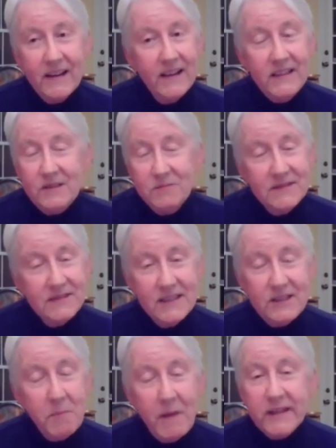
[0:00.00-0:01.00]

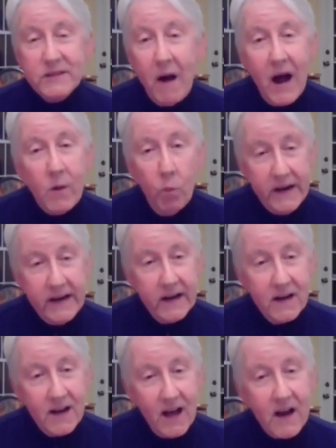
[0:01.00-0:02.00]
This makes my week.
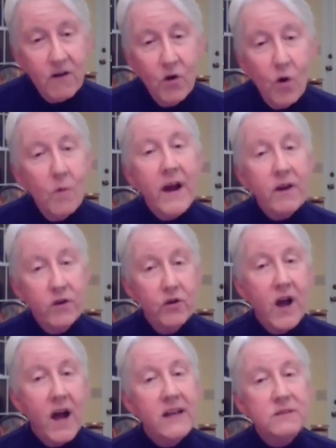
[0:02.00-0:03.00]
I don't know about you
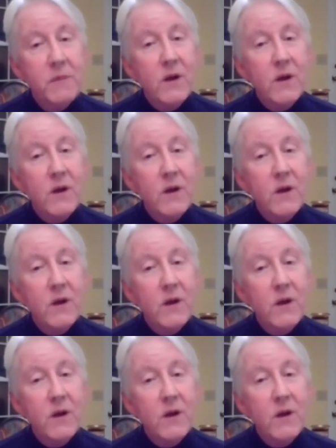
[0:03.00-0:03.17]
guys,